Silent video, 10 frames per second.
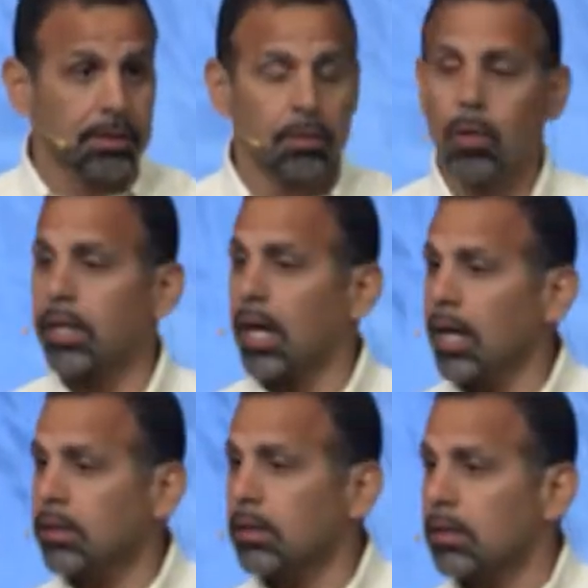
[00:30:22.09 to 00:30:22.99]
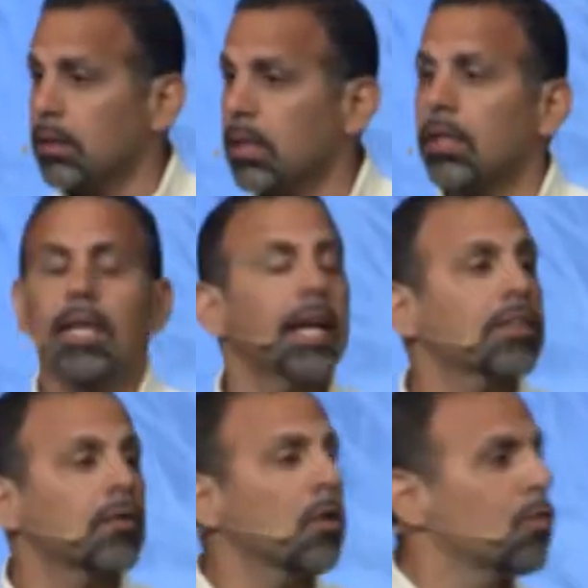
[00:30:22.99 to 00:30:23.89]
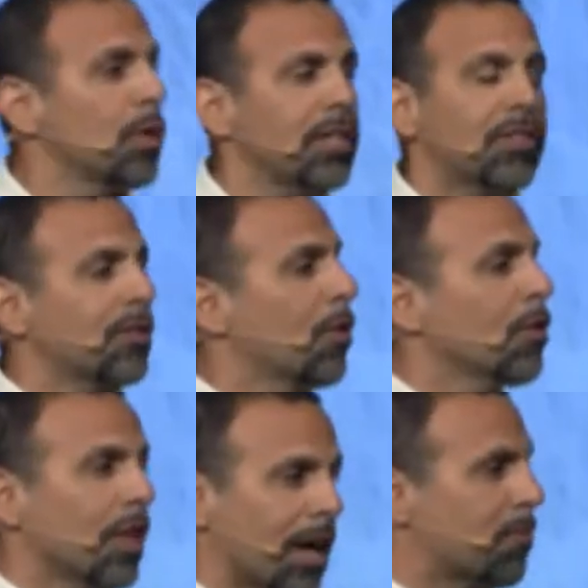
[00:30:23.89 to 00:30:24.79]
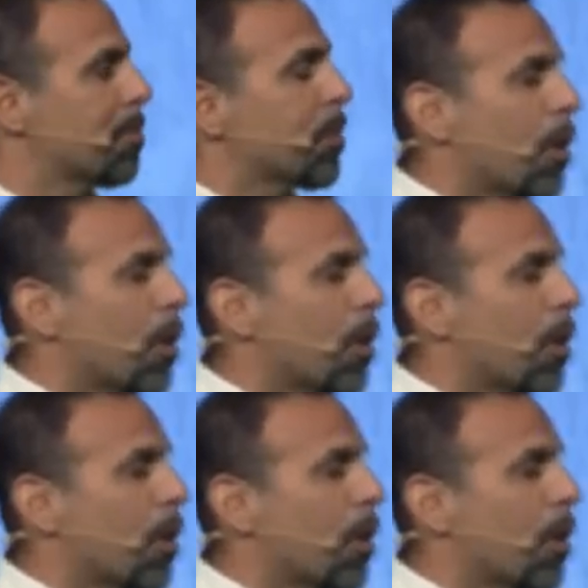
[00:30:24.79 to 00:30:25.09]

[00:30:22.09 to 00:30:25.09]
Why not? They got their own weeds in their own life from their